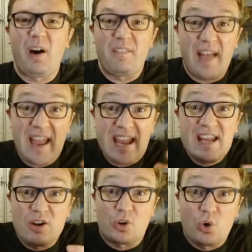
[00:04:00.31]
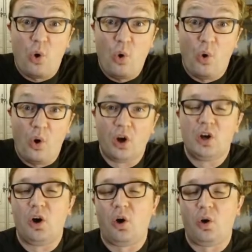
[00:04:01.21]
of that inner core
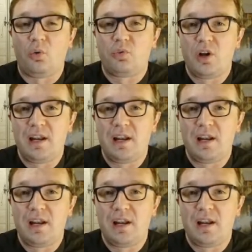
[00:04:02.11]
of